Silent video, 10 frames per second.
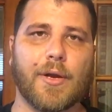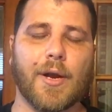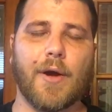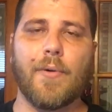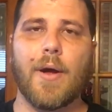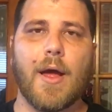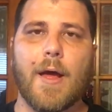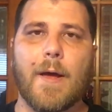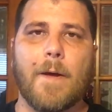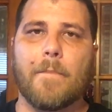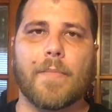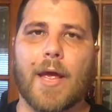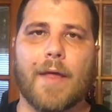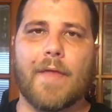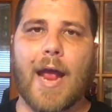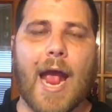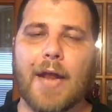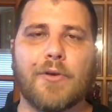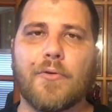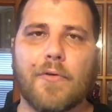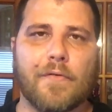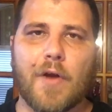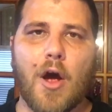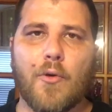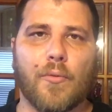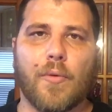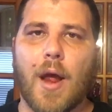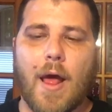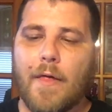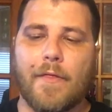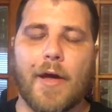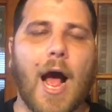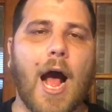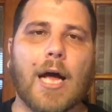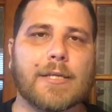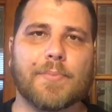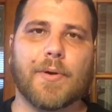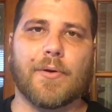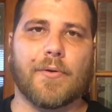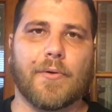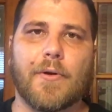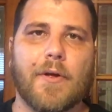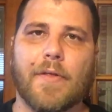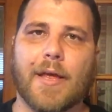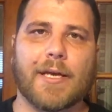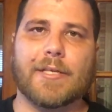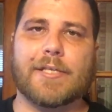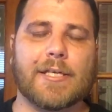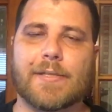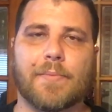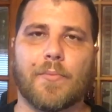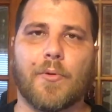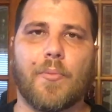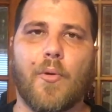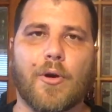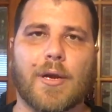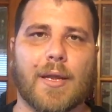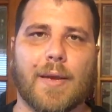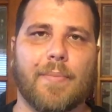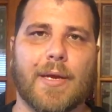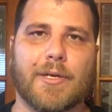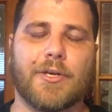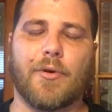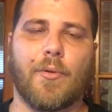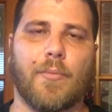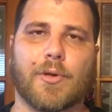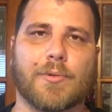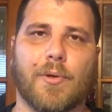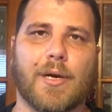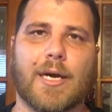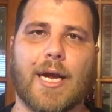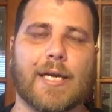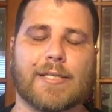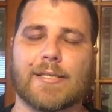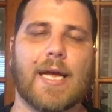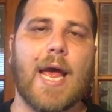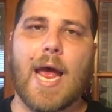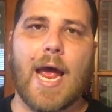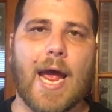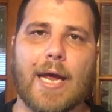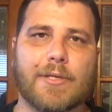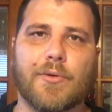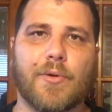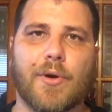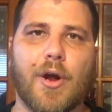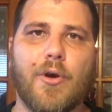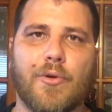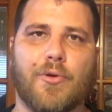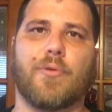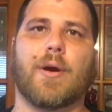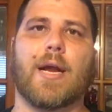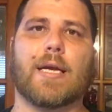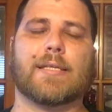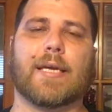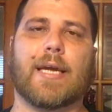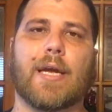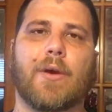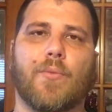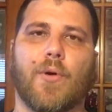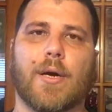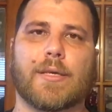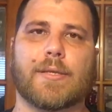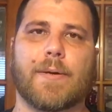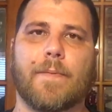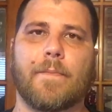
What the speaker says: They had to have known. The hospital that she's reportedly been to on multiple occasions had to have known who her next of kin was.